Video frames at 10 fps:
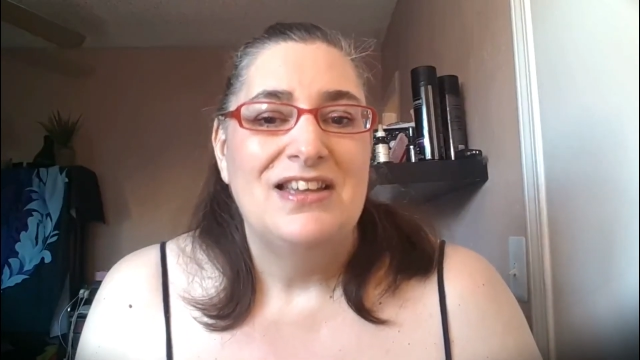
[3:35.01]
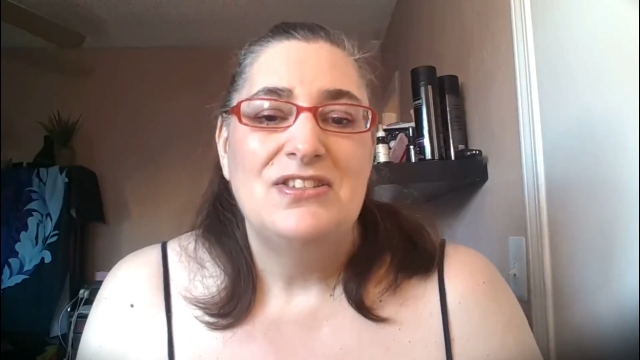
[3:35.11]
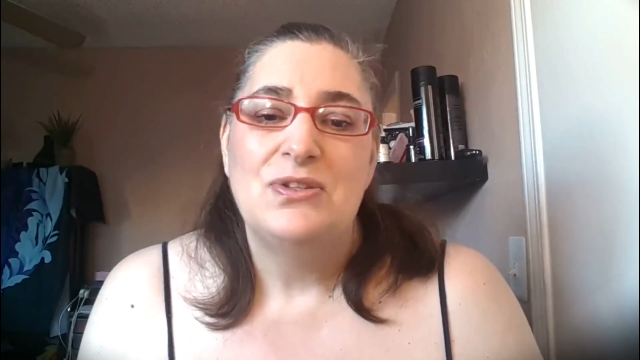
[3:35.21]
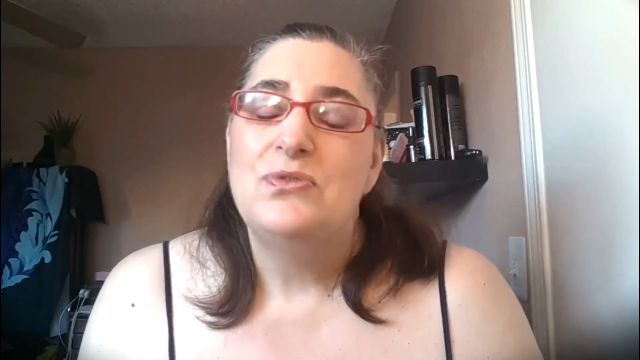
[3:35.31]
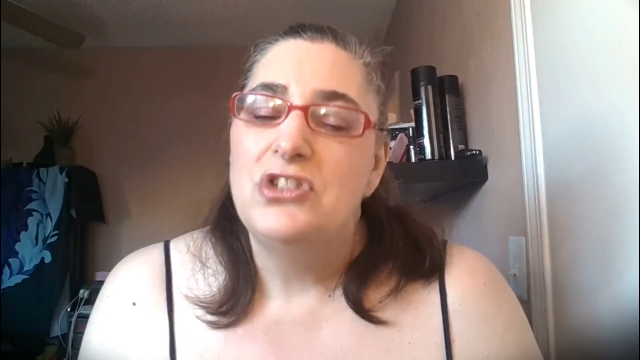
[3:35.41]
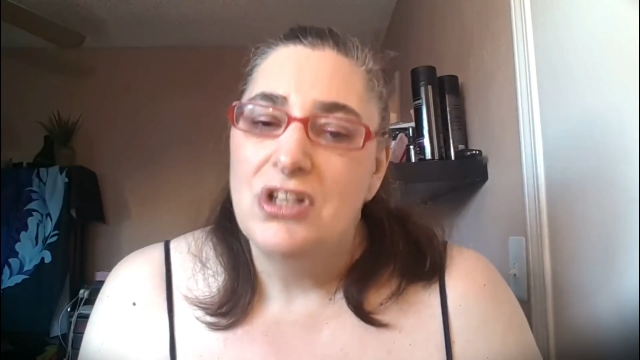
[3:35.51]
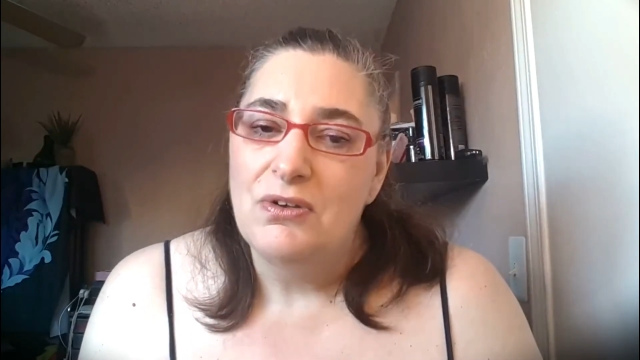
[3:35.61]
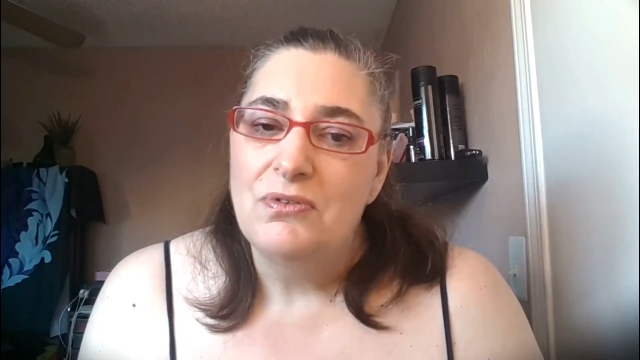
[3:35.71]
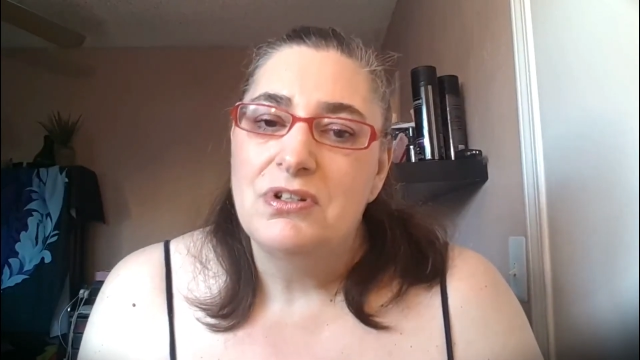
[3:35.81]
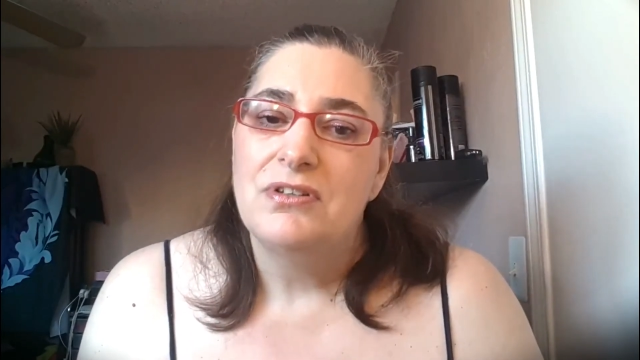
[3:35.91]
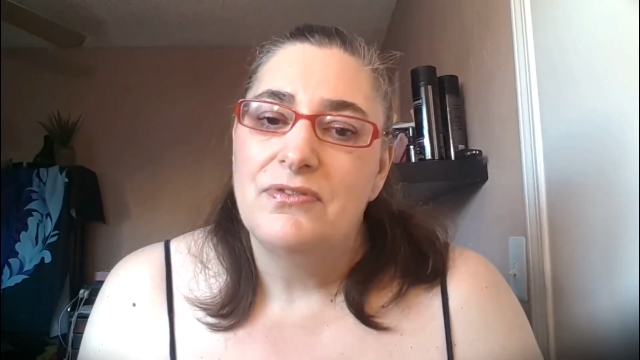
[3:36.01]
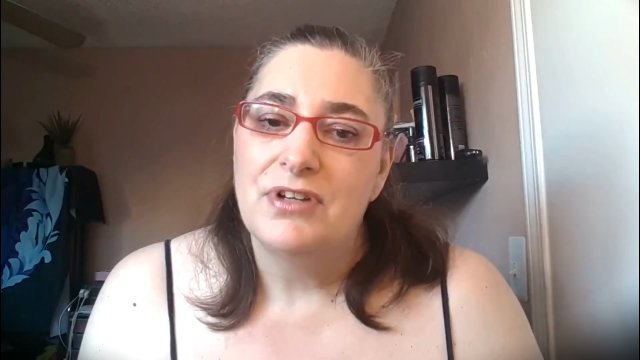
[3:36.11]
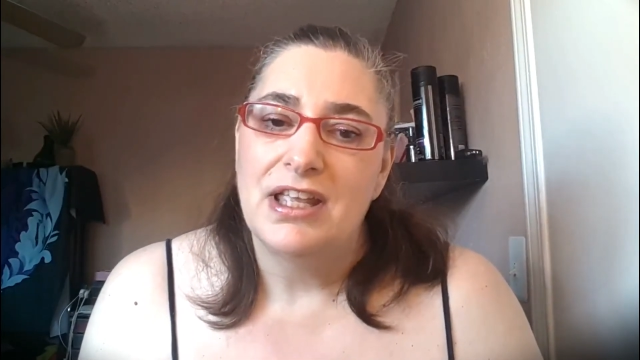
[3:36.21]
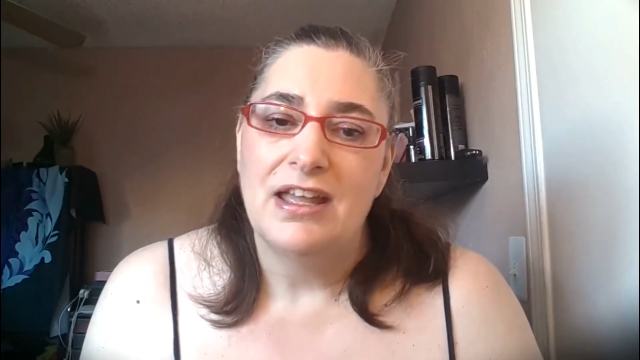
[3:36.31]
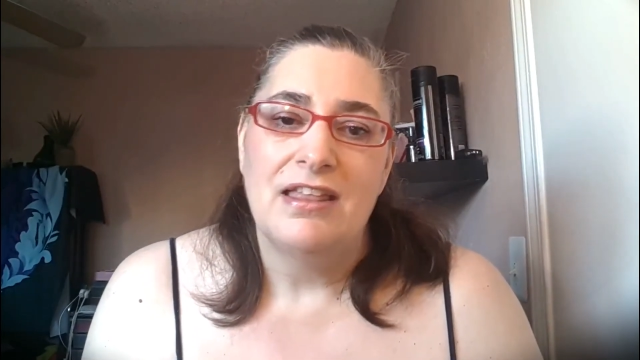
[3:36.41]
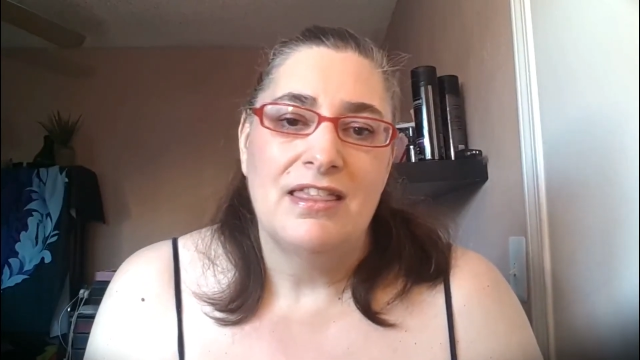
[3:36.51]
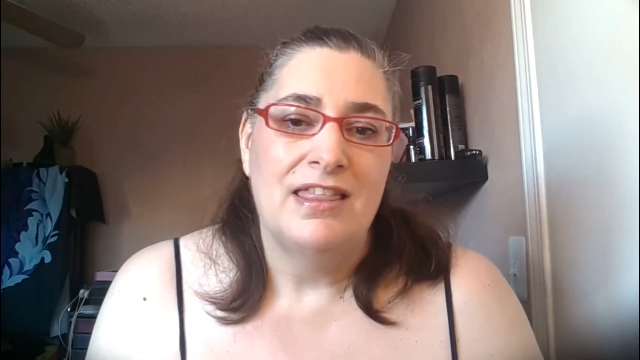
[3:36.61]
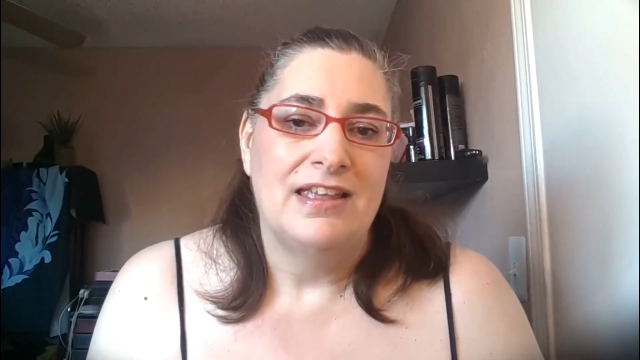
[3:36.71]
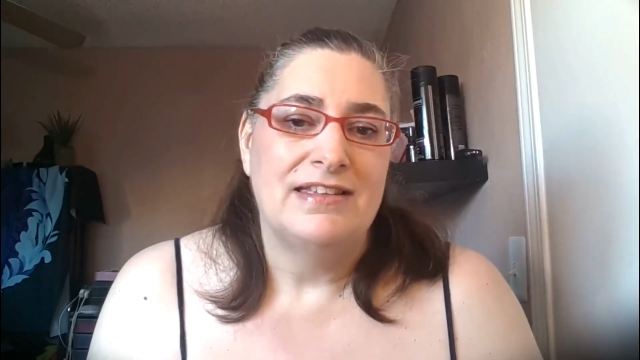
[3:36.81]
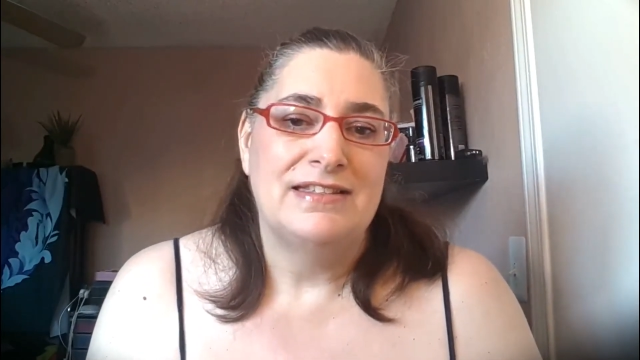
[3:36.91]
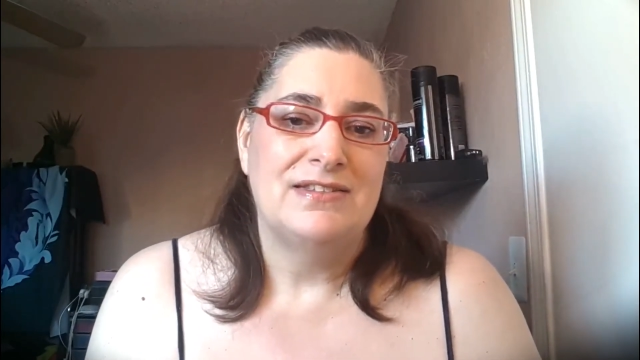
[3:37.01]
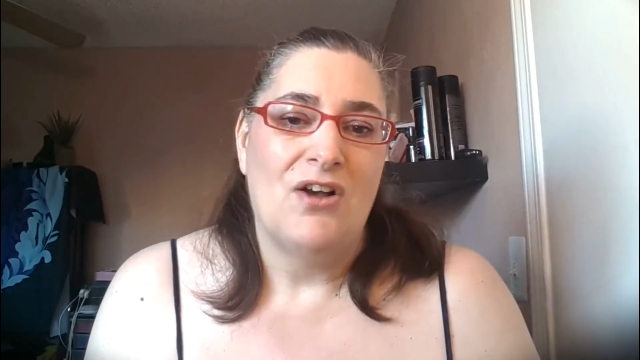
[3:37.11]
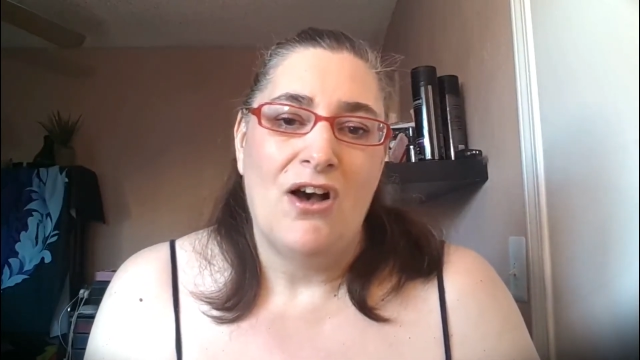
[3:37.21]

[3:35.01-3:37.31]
So don't forget this